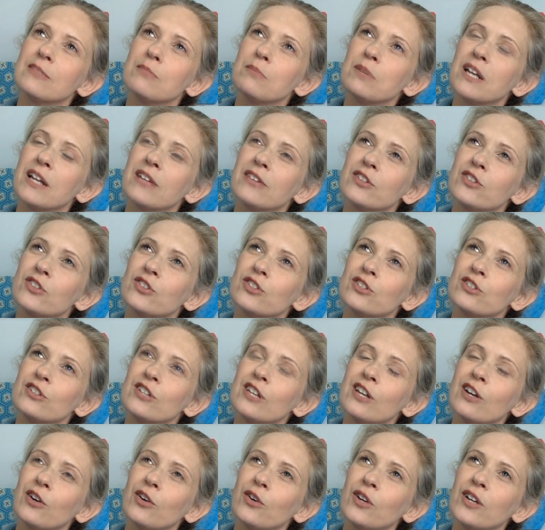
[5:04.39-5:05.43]
been at the
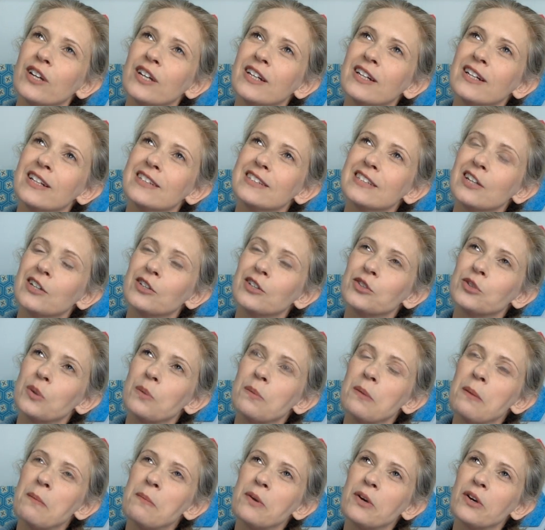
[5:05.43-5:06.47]
studio. It's hard to
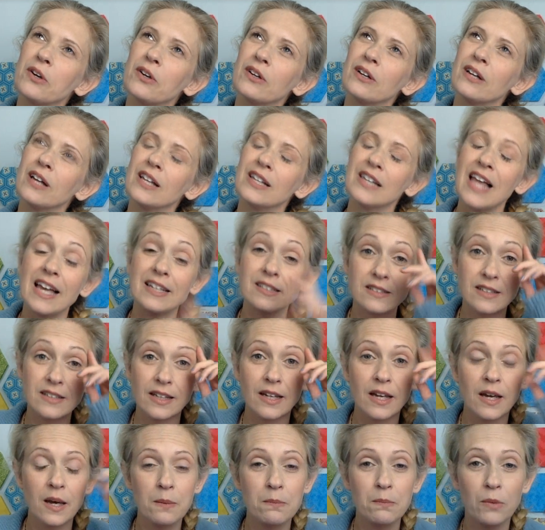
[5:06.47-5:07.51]
remember. Last thing,
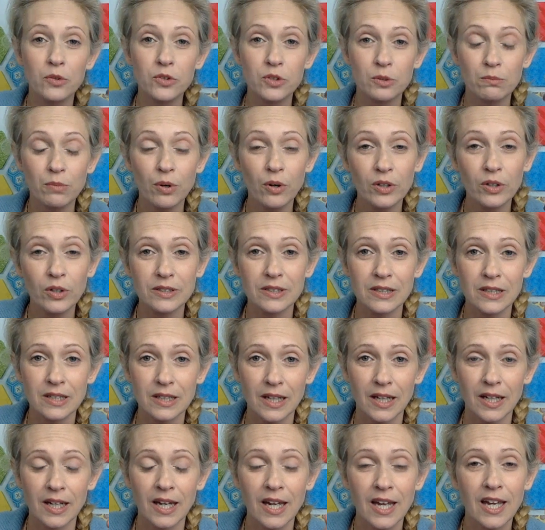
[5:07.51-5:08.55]
most important
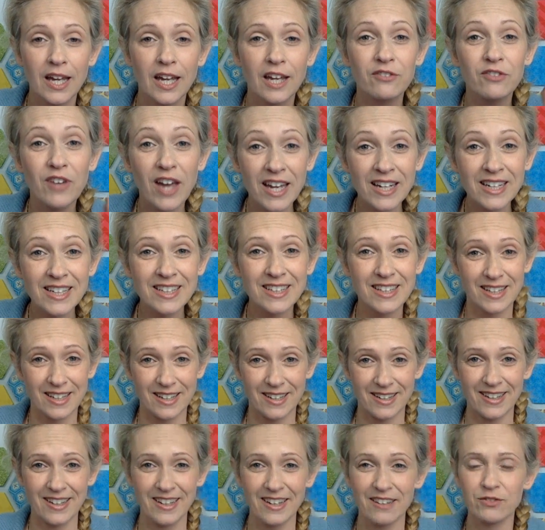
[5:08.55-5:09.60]
thing, if
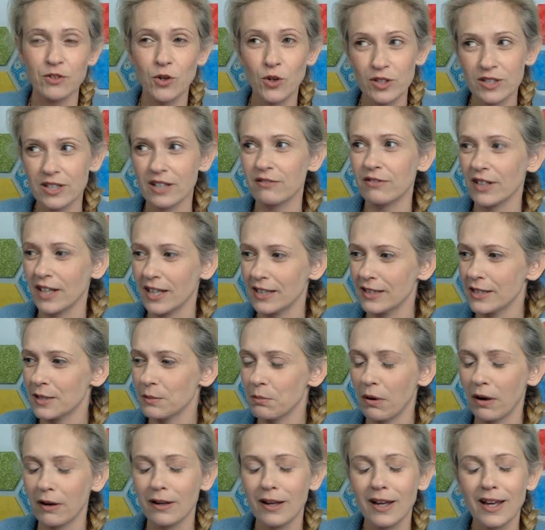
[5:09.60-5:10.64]
anything, of course I'd forget this
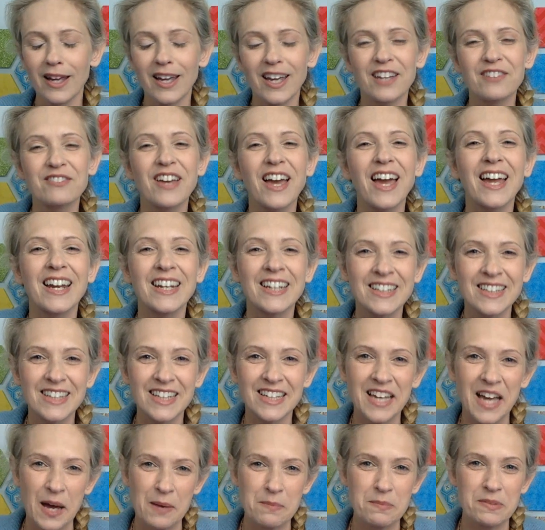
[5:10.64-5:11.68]
part. If anything
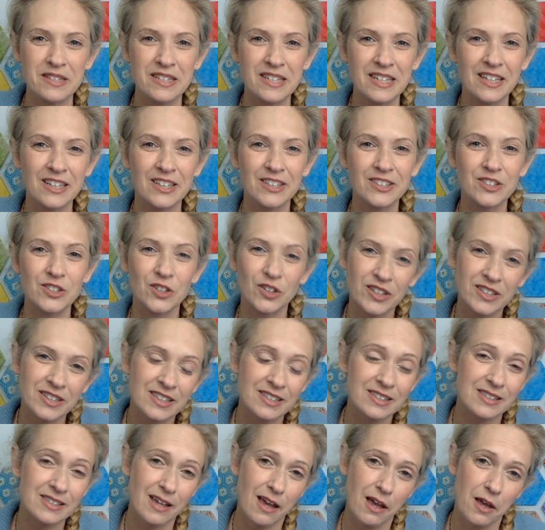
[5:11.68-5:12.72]
happens here during
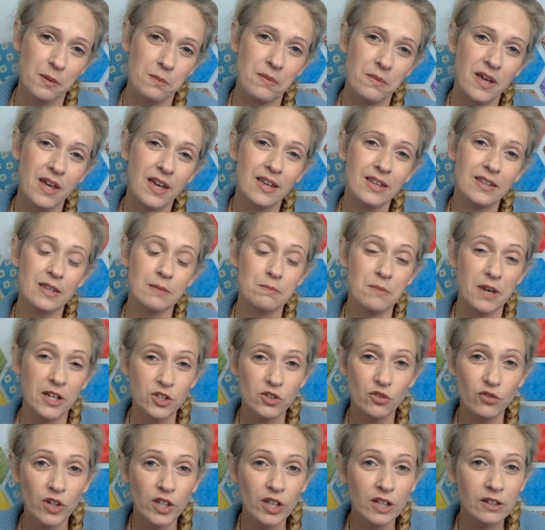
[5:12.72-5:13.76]
this time that makes you
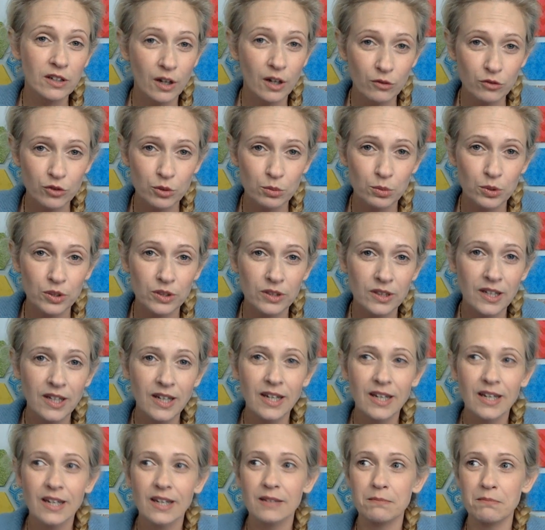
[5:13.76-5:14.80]
feel uncomfortable,
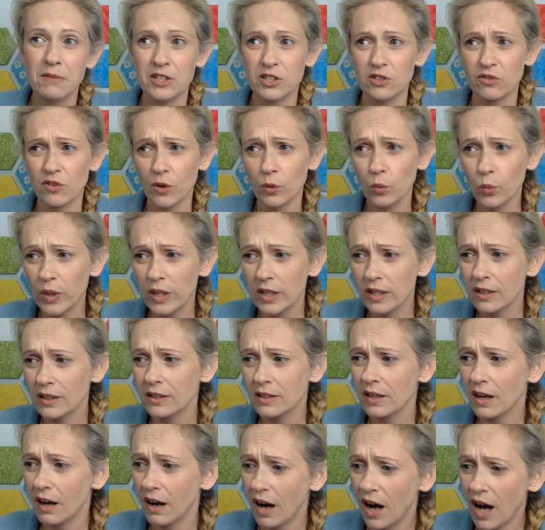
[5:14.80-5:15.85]
makes you feel
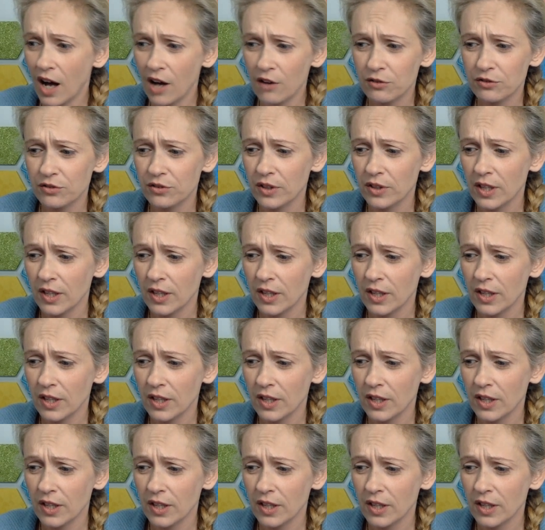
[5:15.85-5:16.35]
weird, off,